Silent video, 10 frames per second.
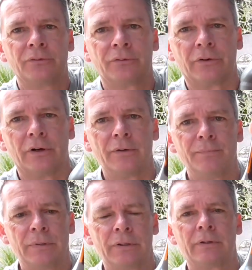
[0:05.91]
This
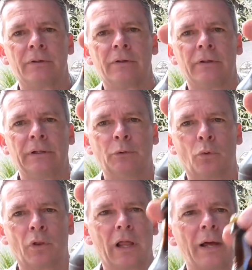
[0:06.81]
time,
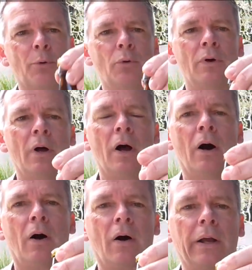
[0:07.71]
ignore the label,
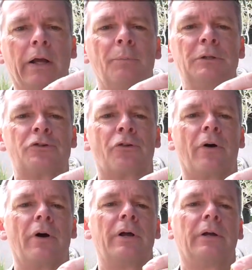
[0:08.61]
I'm going to be
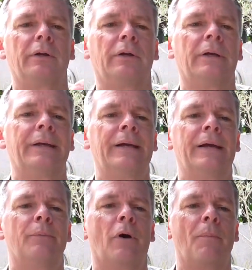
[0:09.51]
trying
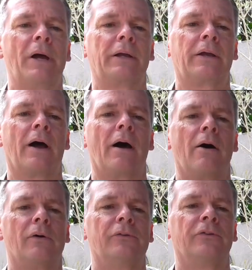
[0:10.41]
my mate
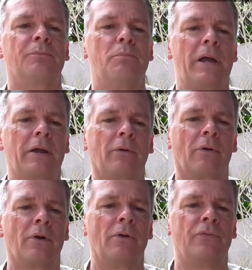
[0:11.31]
Carl's
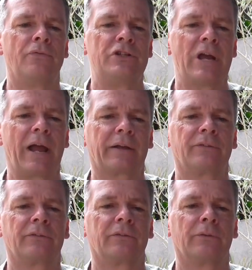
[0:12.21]
Mangrove
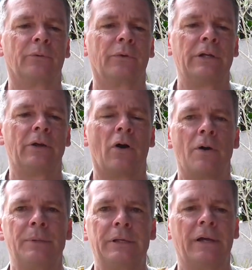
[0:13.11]
Jack's Red
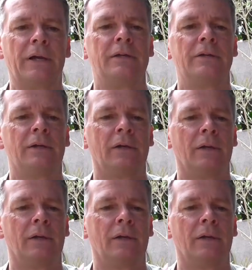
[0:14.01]
IPA,